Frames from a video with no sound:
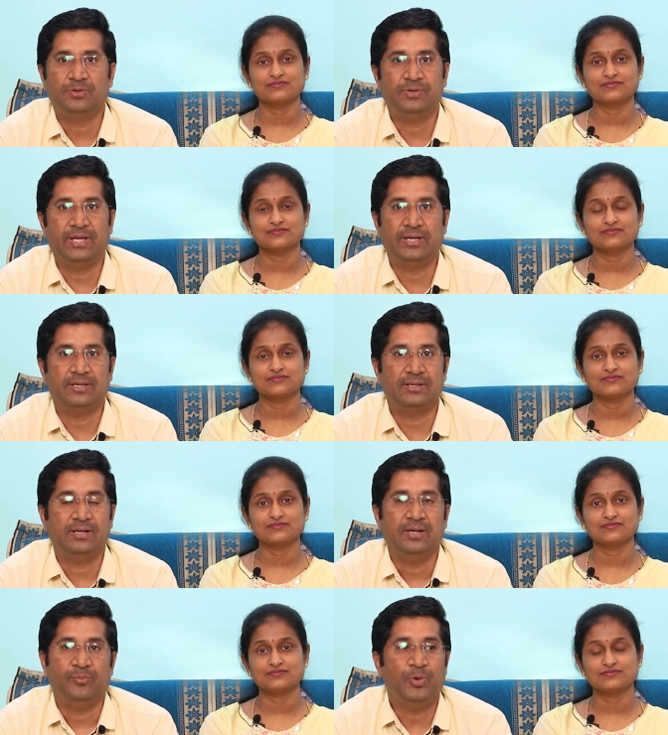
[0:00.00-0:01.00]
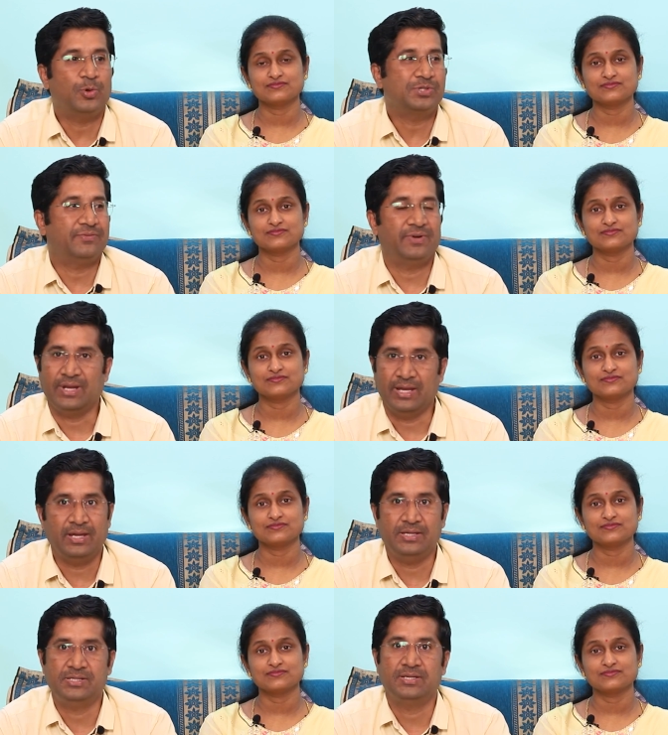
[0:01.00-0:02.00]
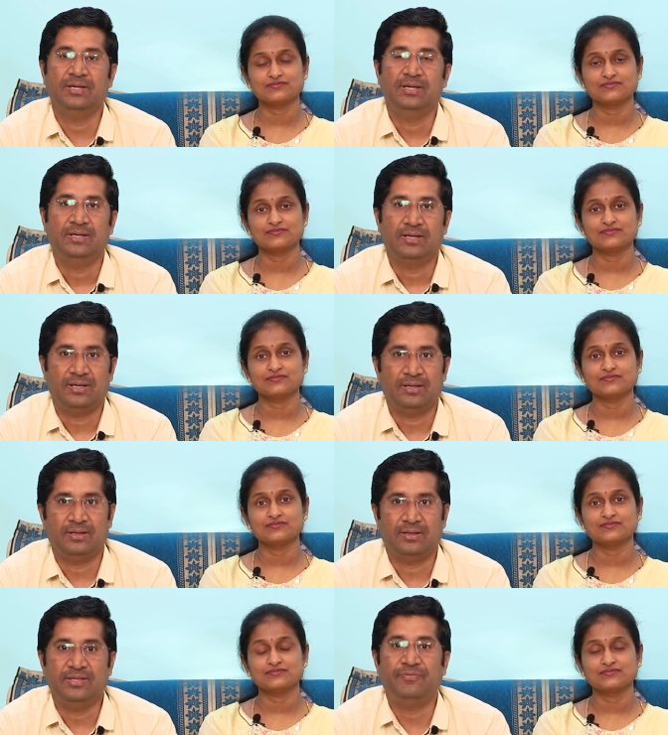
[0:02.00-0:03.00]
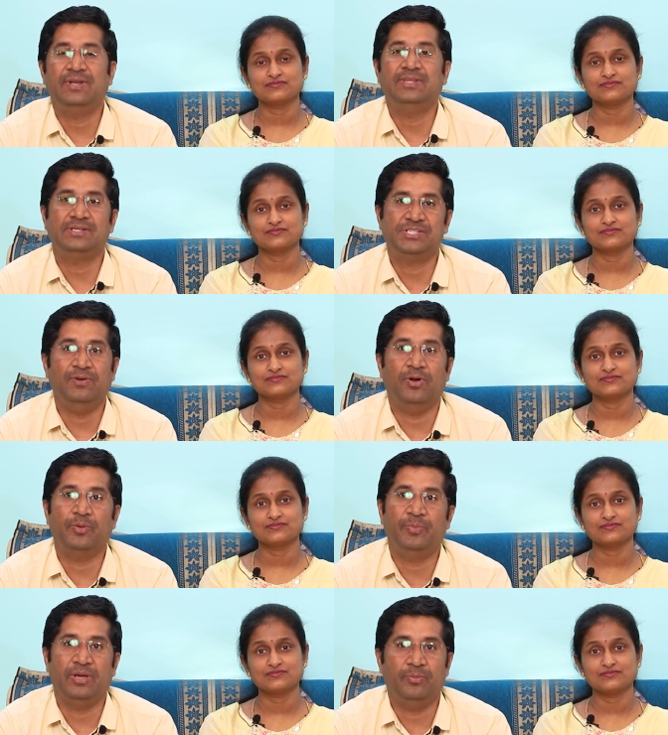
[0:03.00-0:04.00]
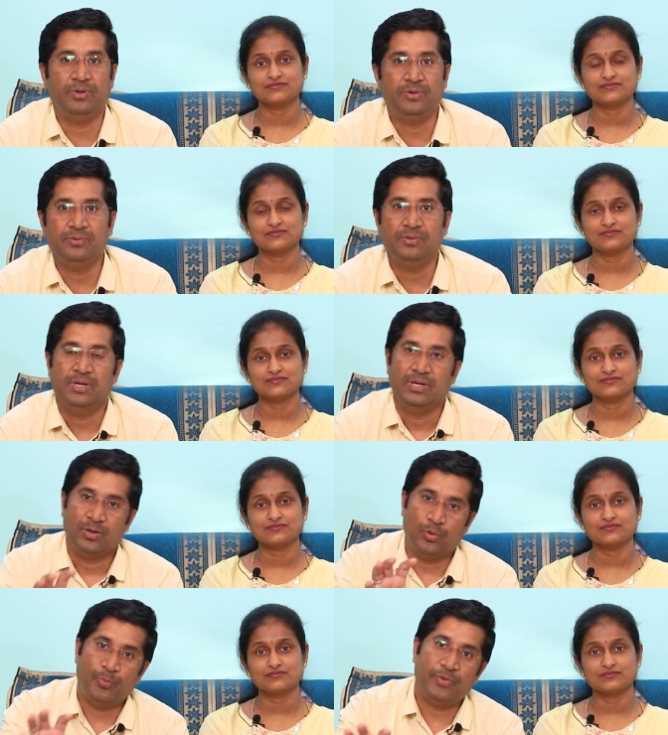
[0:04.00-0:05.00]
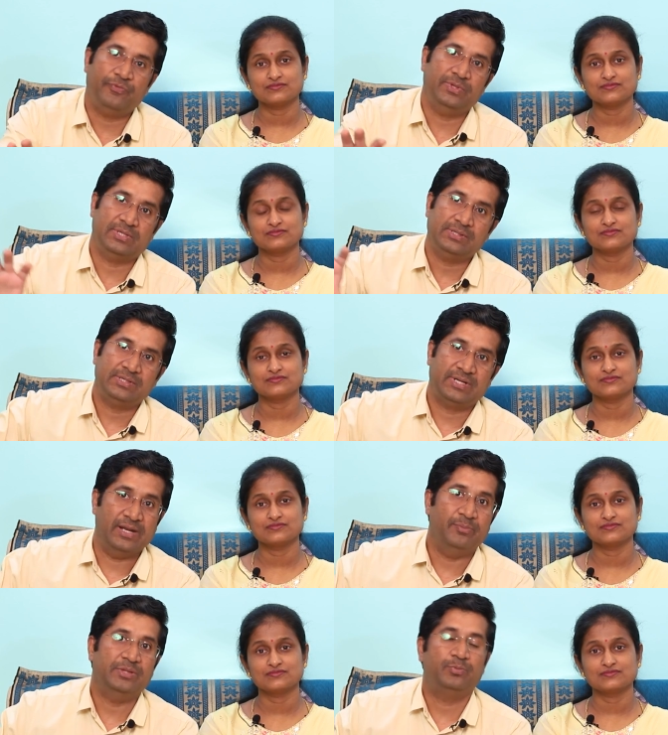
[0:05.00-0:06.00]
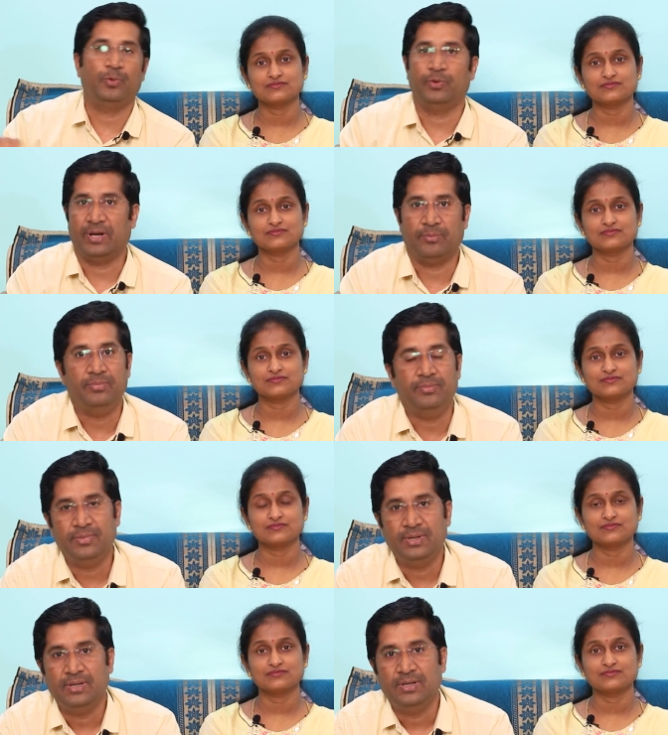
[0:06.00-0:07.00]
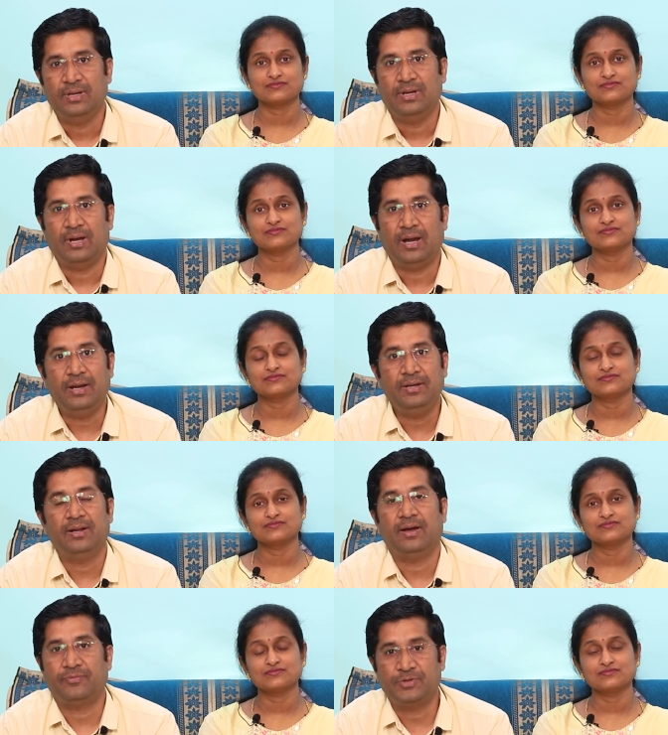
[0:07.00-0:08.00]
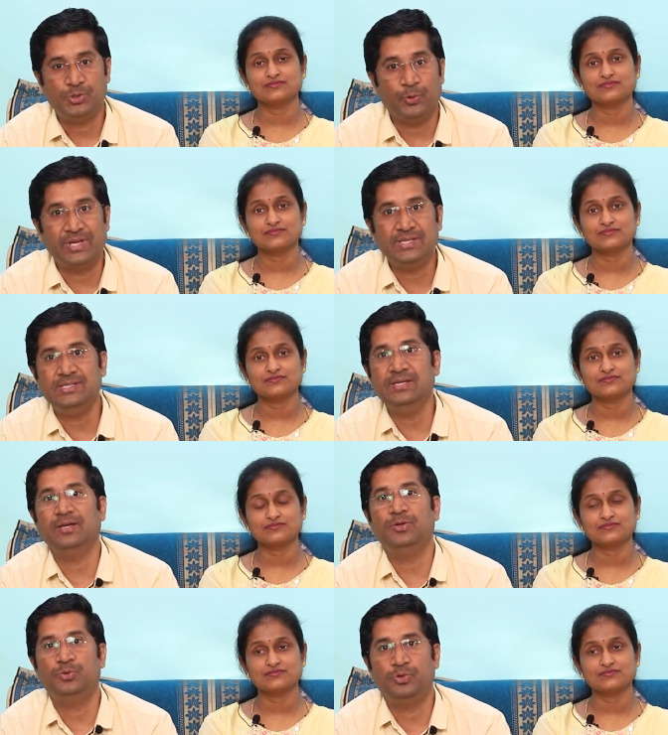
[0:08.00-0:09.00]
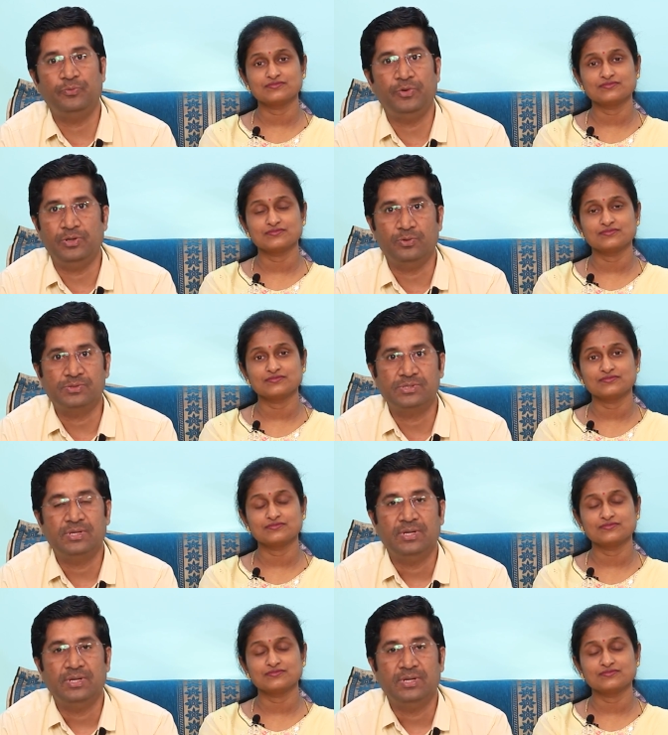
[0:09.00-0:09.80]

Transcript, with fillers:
Speaker 1: to take her because of her age. Uh, they felt that she will not be able to cope up with the 10 month program. And after showcasing her YouTube videos